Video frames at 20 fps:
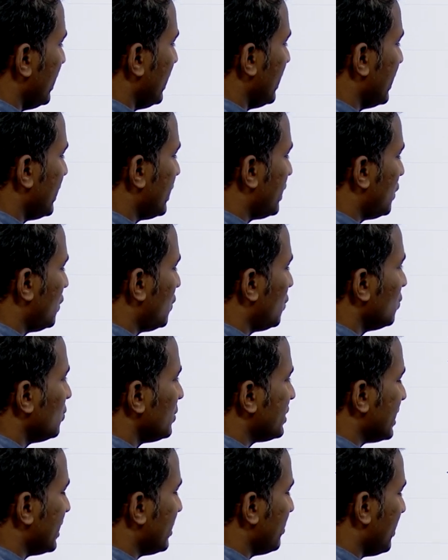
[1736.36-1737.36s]
will get
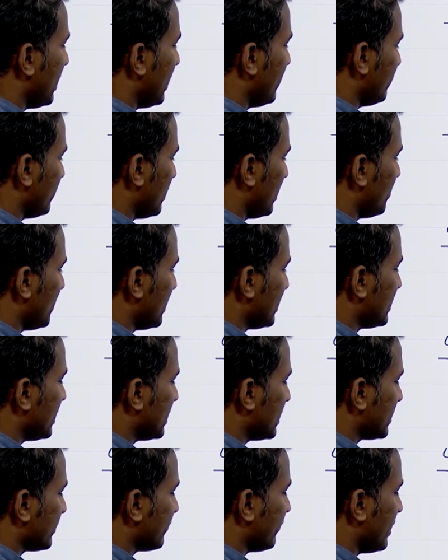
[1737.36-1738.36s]
2z by 1 plus z
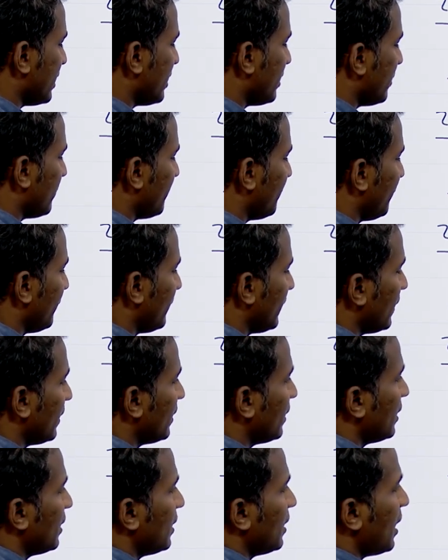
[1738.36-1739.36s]
square,
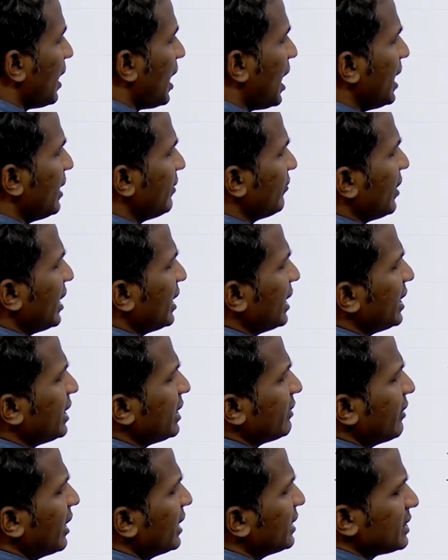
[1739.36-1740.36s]
and when I
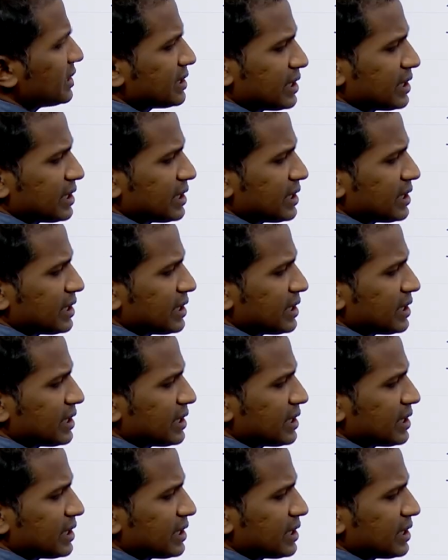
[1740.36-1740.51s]
divide the